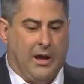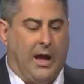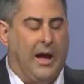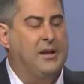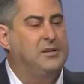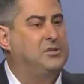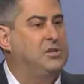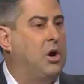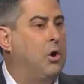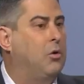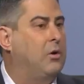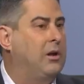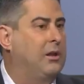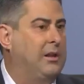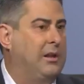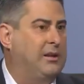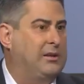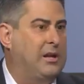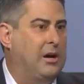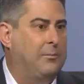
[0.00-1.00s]
I
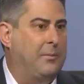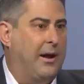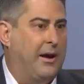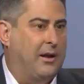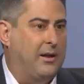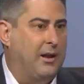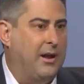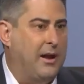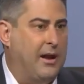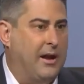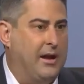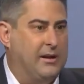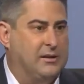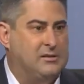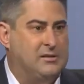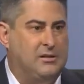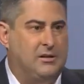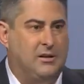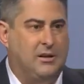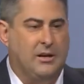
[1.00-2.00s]
jokingly tell my
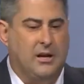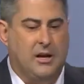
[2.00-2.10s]
clients,